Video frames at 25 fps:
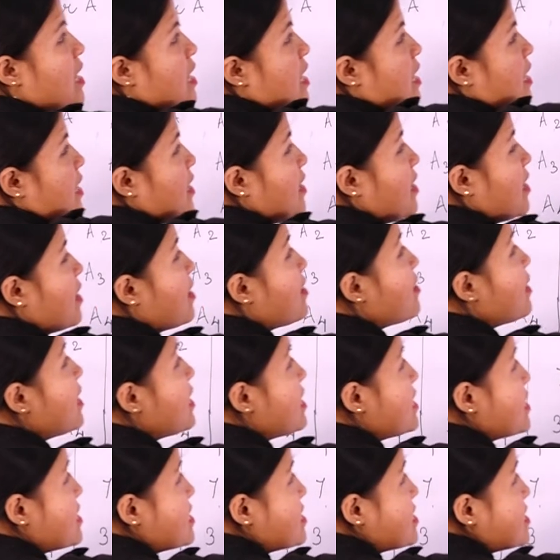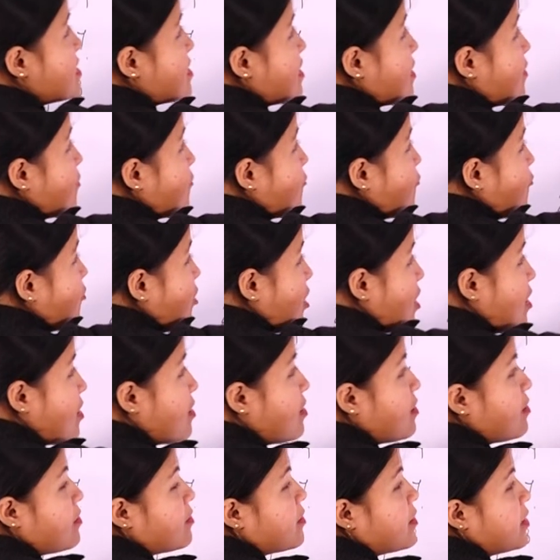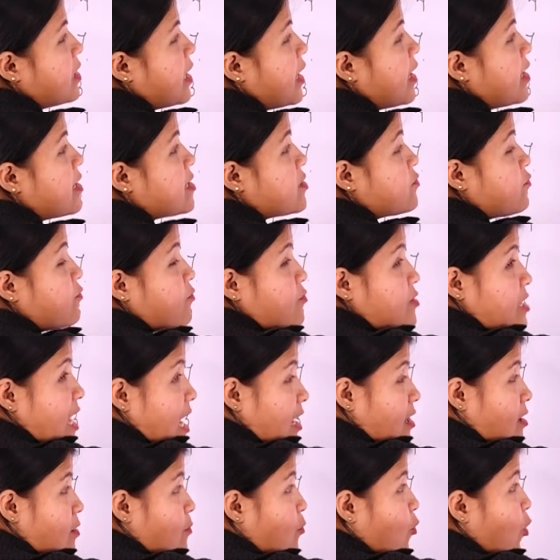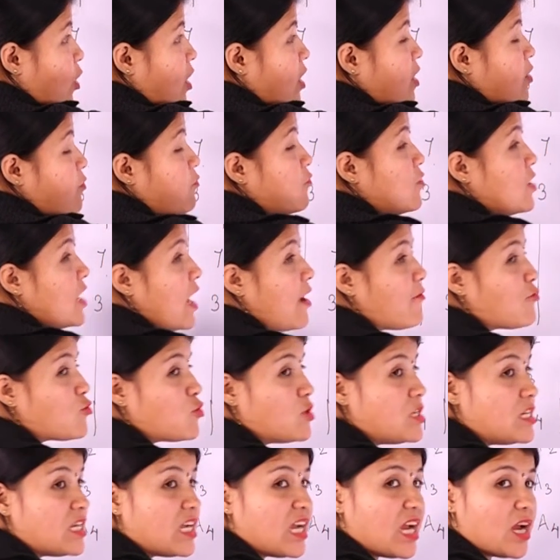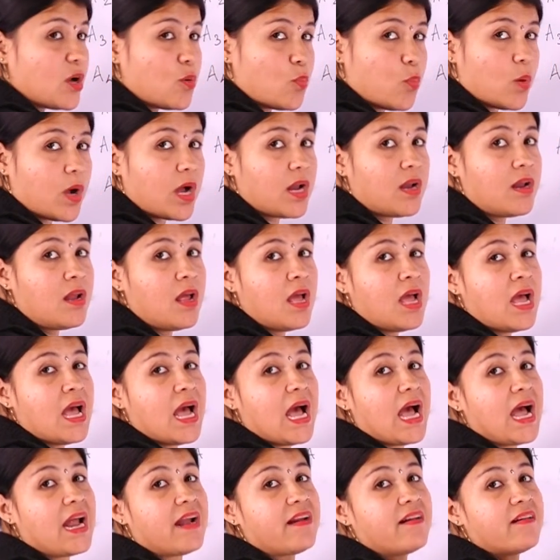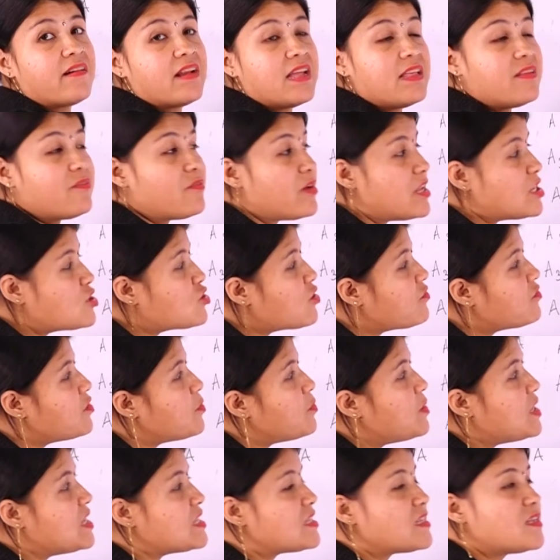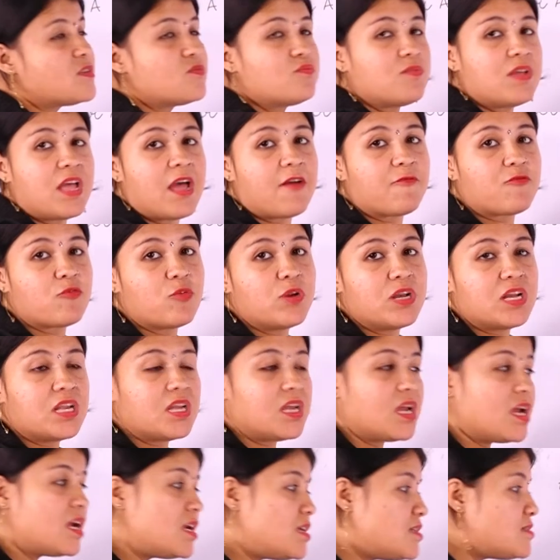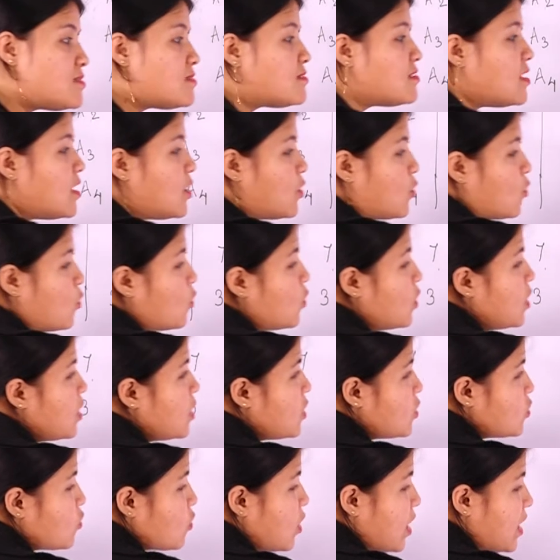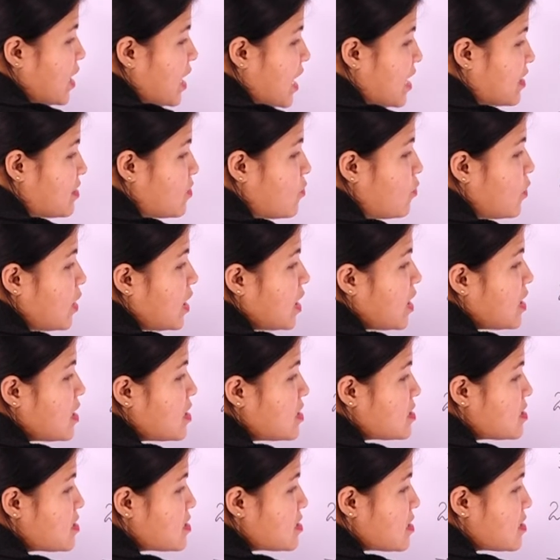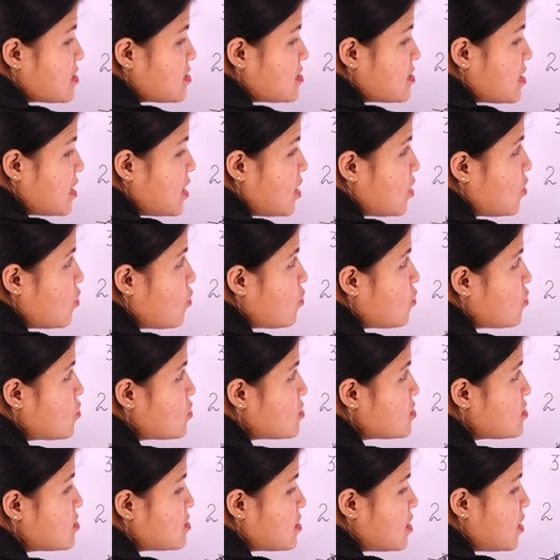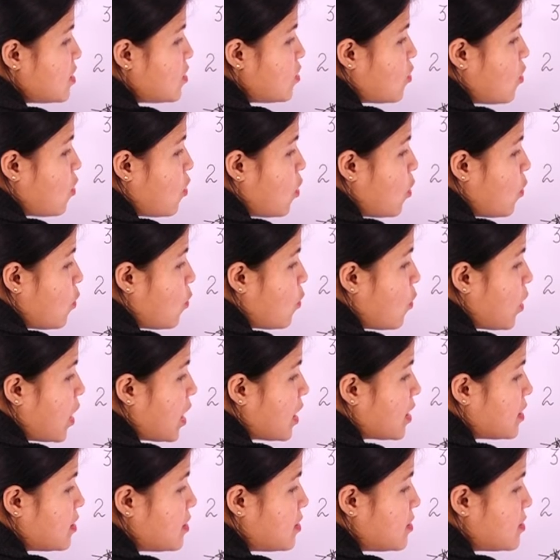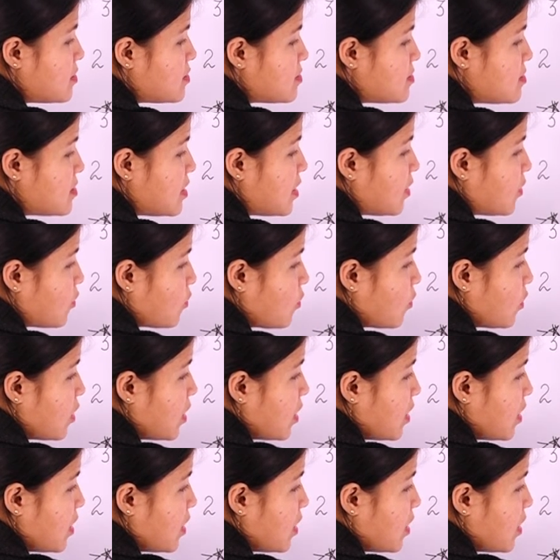Here it is where there is saddle point, we have to indicate 1, and in rest of the places we have to indicate 0. So another way is 0, 0, 1, 0.